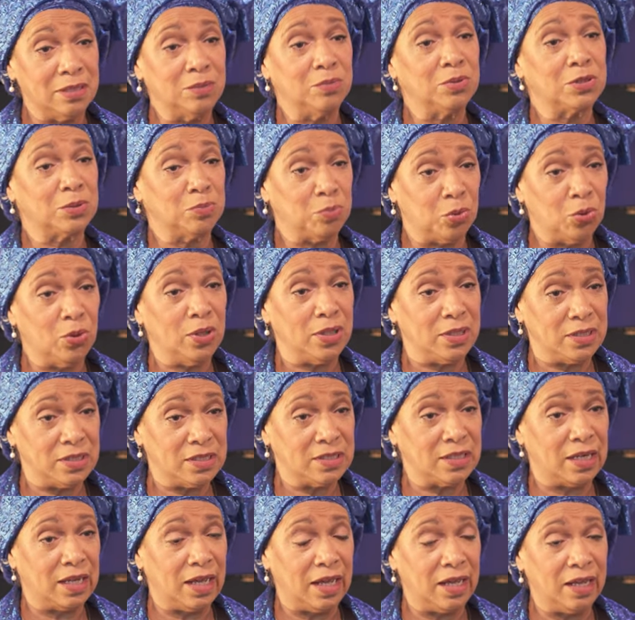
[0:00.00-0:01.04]
he was born
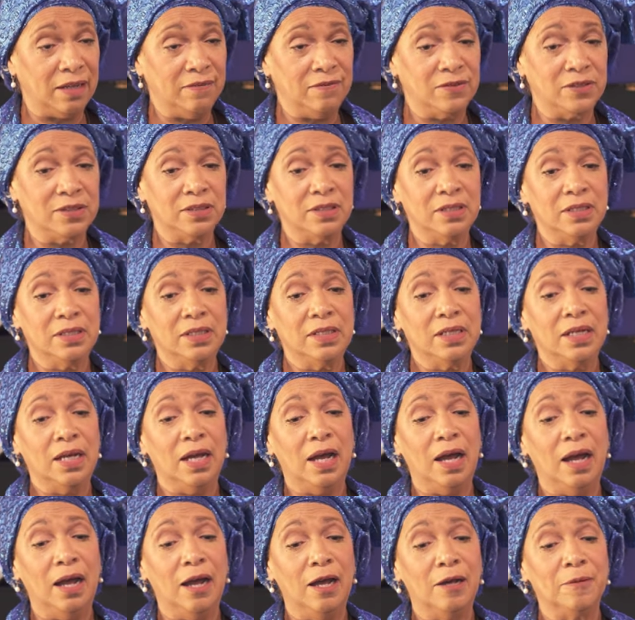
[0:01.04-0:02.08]
enslaved,
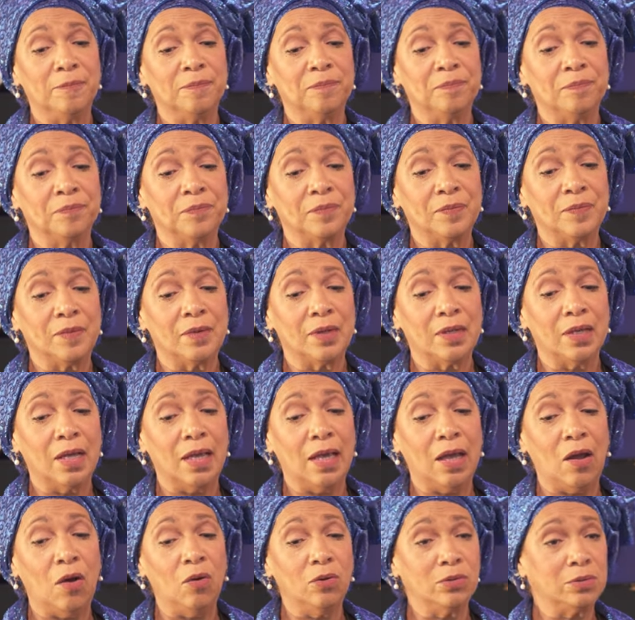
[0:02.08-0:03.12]
um,
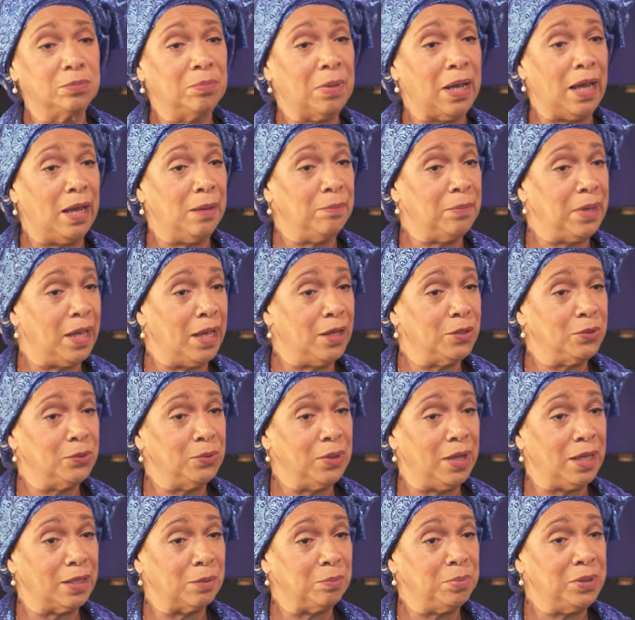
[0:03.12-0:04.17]
owned by a man who
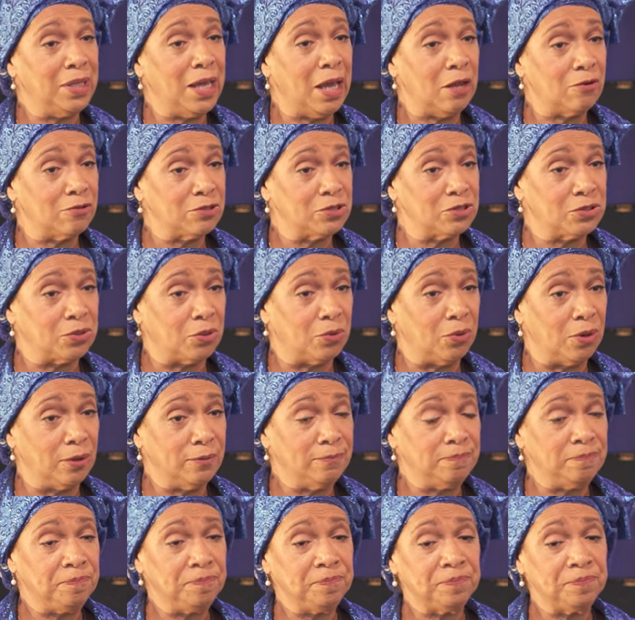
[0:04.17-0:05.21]
had a piano store.